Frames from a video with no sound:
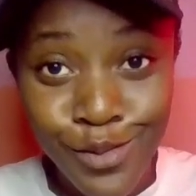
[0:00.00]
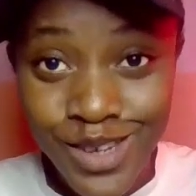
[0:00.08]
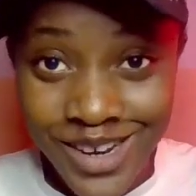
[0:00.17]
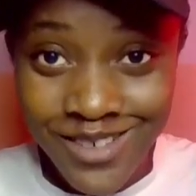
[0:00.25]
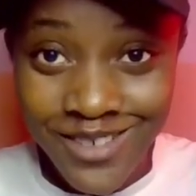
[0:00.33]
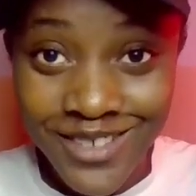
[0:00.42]

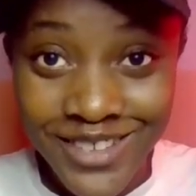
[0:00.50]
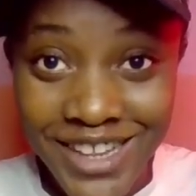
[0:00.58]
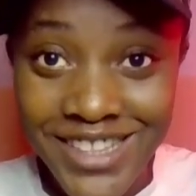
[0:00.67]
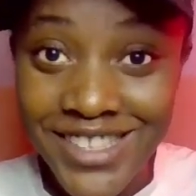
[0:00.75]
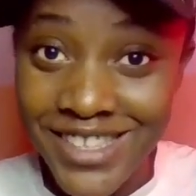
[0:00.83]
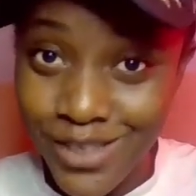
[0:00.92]
media
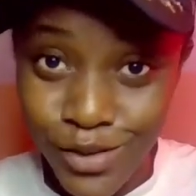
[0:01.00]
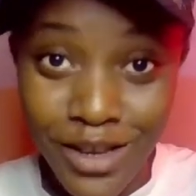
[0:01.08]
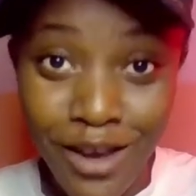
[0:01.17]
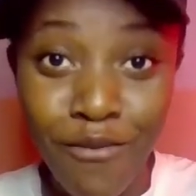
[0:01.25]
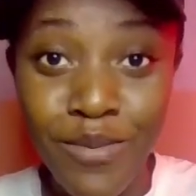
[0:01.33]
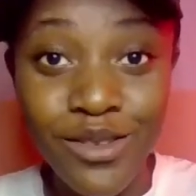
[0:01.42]
content. It's what
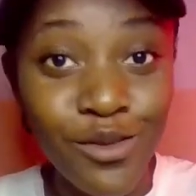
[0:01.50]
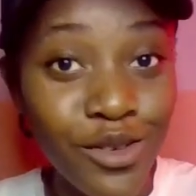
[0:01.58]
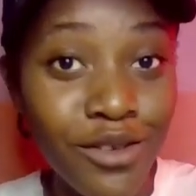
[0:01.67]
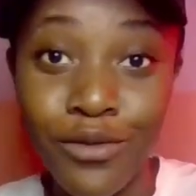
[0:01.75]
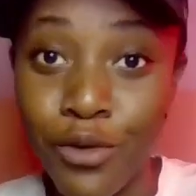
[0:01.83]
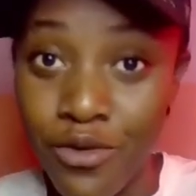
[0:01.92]
I've been
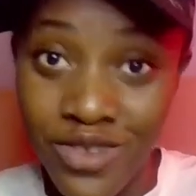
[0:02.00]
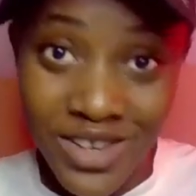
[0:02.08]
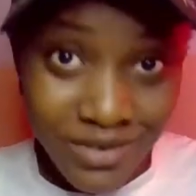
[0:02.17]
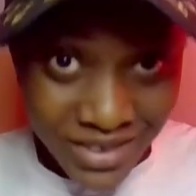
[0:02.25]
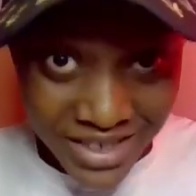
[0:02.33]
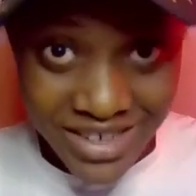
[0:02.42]
doing for
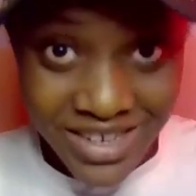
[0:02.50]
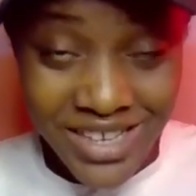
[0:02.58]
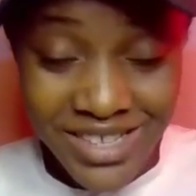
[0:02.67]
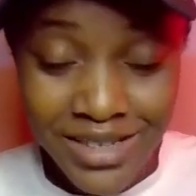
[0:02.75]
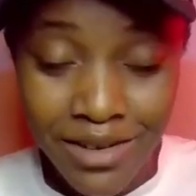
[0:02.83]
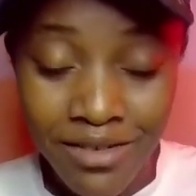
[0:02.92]
over 3
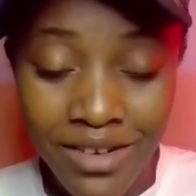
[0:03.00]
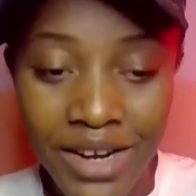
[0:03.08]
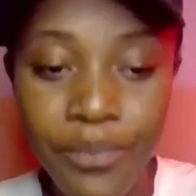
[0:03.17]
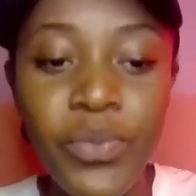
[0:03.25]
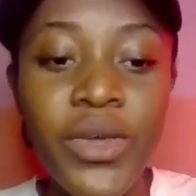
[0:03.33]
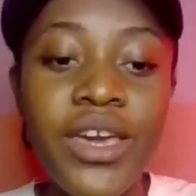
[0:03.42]
years now,
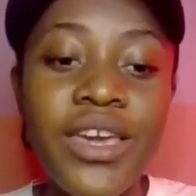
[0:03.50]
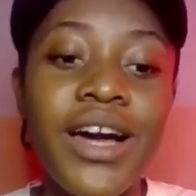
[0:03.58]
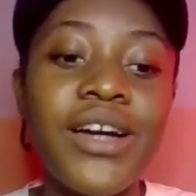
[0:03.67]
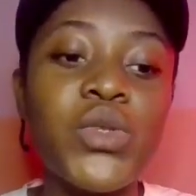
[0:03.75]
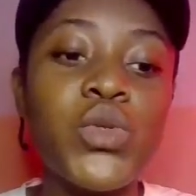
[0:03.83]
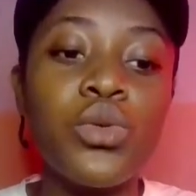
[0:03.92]
right?
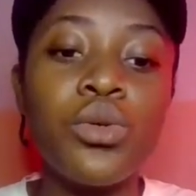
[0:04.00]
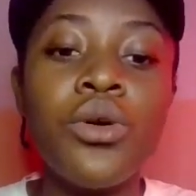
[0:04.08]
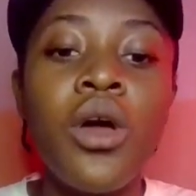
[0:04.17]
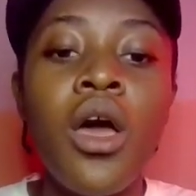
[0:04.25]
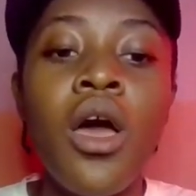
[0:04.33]
Yeah, so